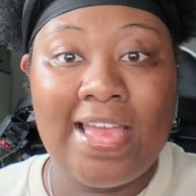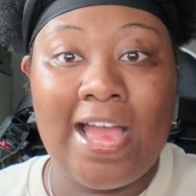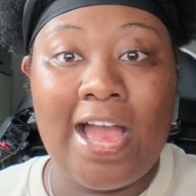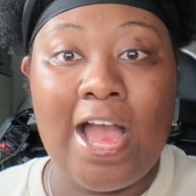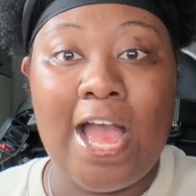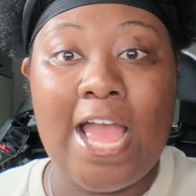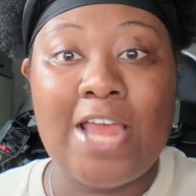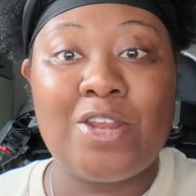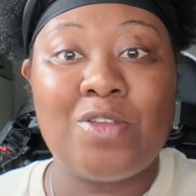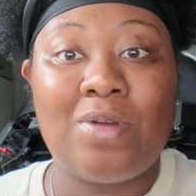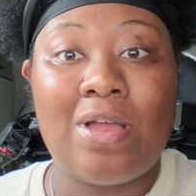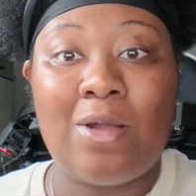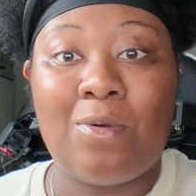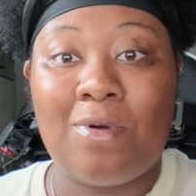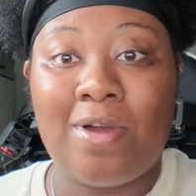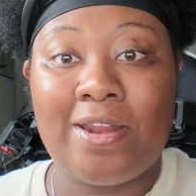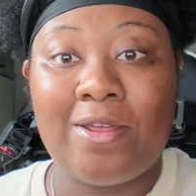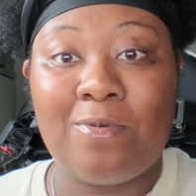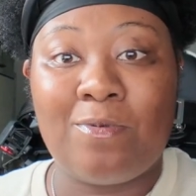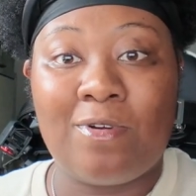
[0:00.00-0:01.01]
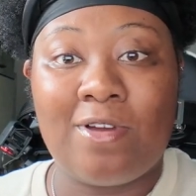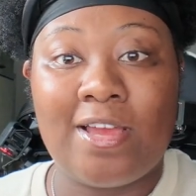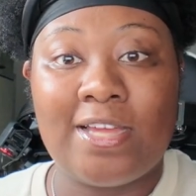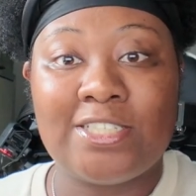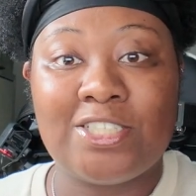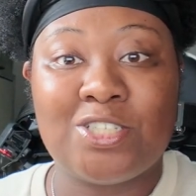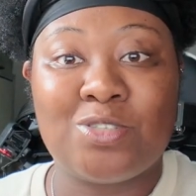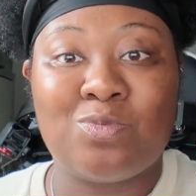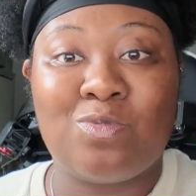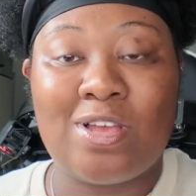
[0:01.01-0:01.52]
I knew I wanted
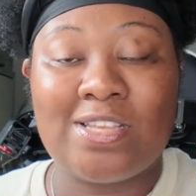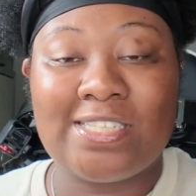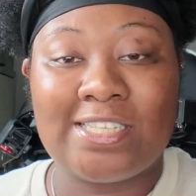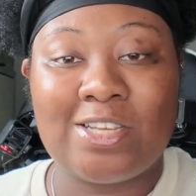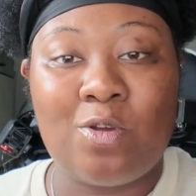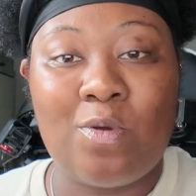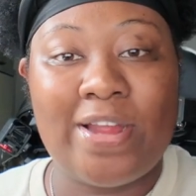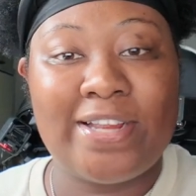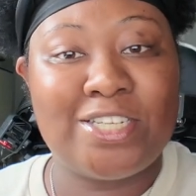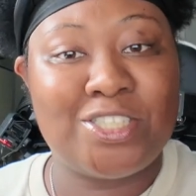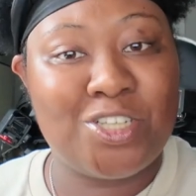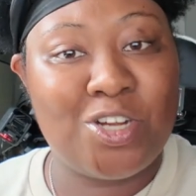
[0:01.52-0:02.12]
one, just wasn't quite